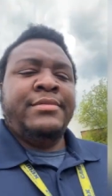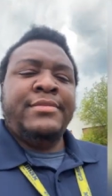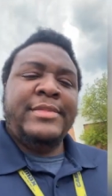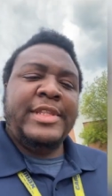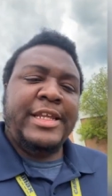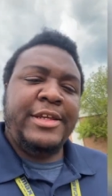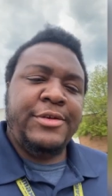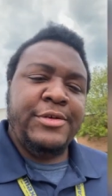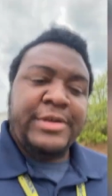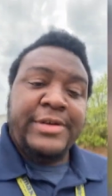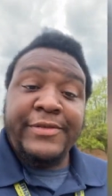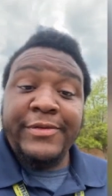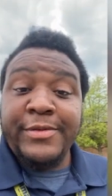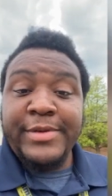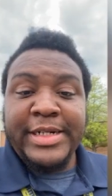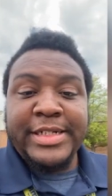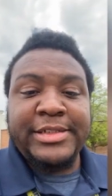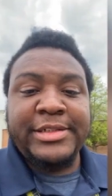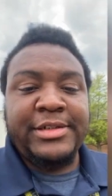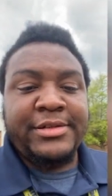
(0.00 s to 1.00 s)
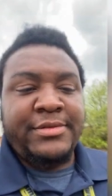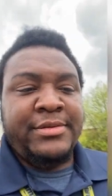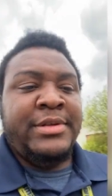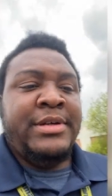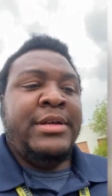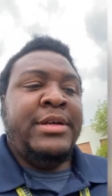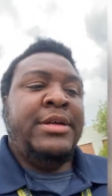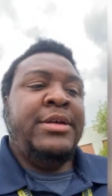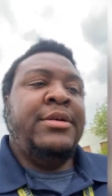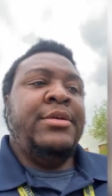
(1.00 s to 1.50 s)
thank you all for watching.
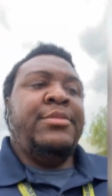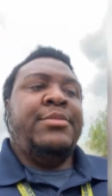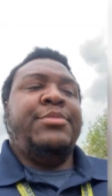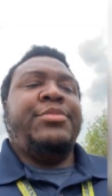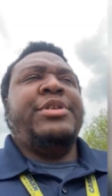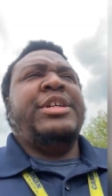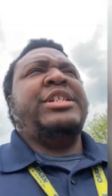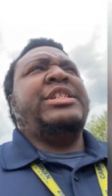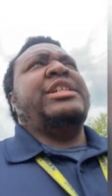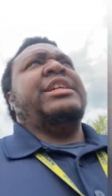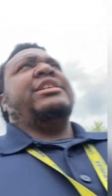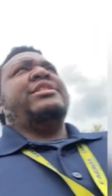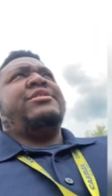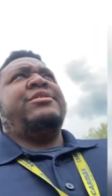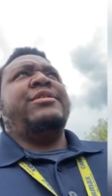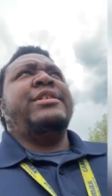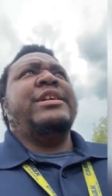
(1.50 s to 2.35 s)
Appreciate you